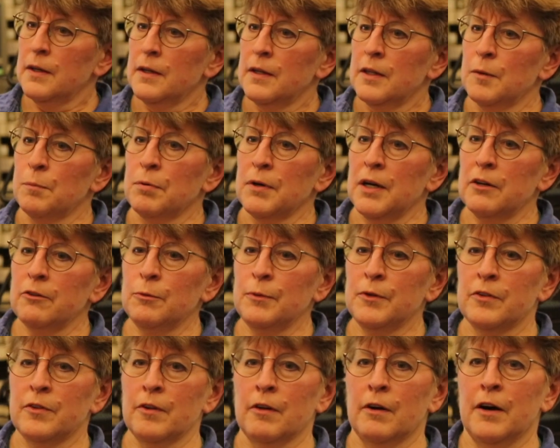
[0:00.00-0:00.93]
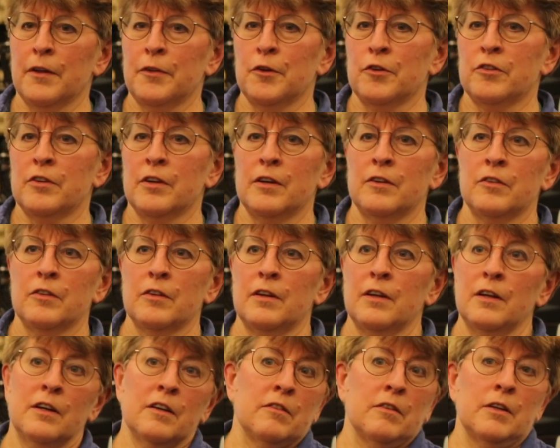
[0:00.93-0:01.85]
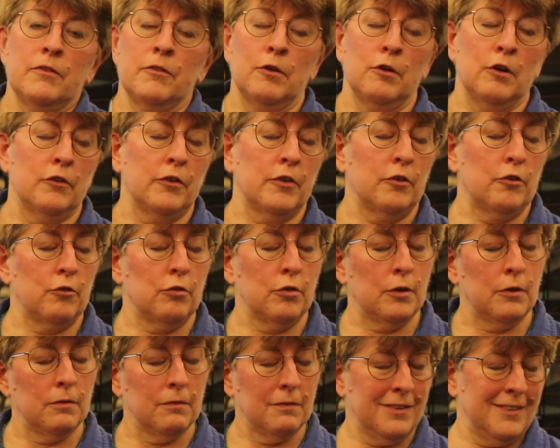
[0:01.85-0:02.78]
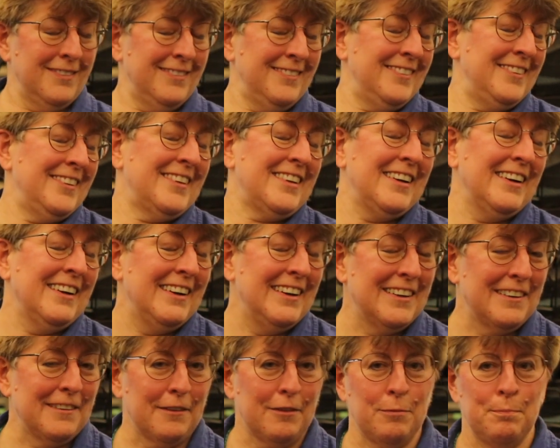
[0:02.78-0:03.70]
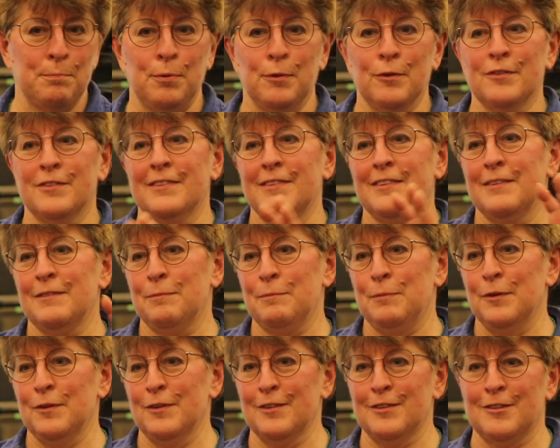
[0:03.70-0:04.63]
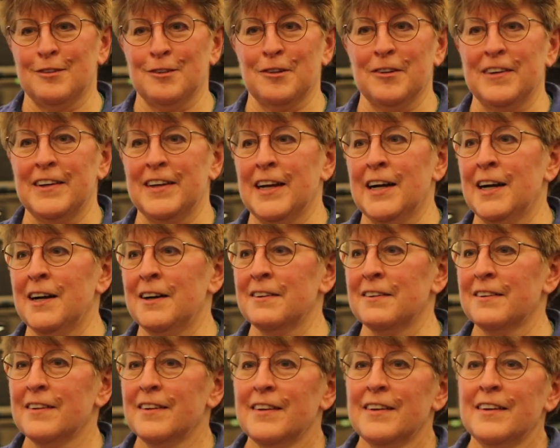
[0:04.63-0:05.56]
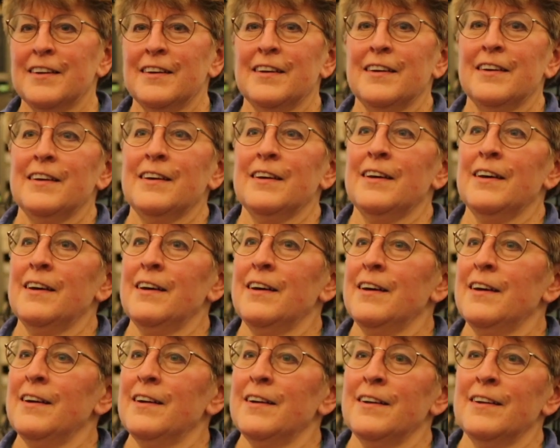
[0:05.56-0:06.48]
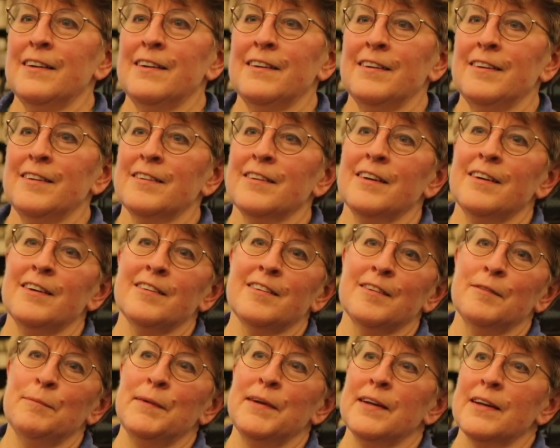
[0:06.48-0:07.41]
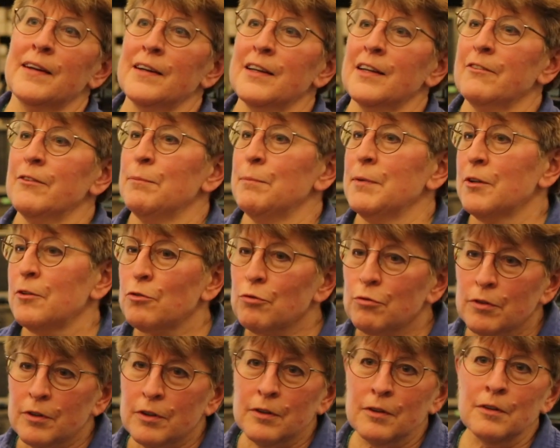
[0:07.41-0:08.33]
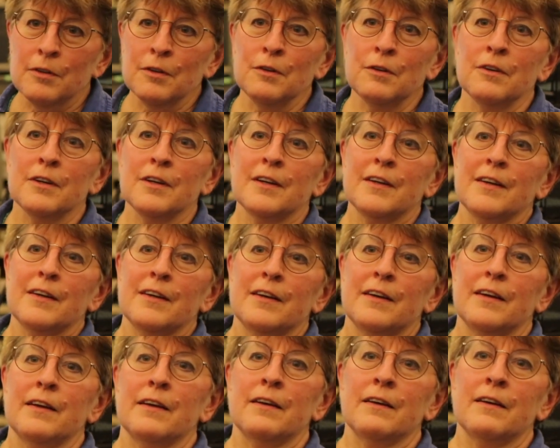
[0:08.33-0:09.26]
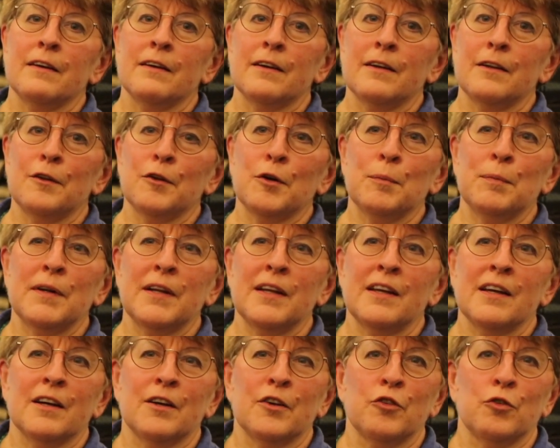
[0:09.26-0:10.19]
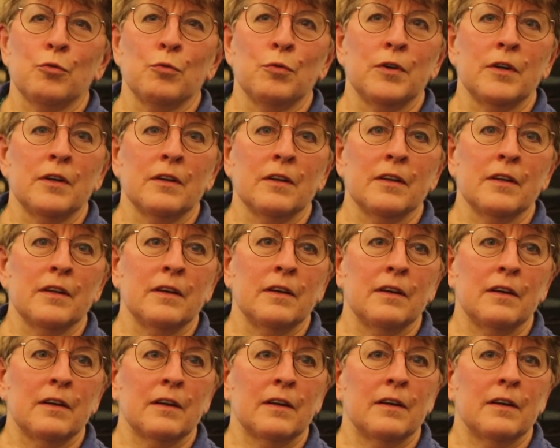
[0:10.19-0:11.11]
The problem is the author says that he doesn't even know if it's true. He kind of pulls the story out, and he says it may not even be true, and nobody else really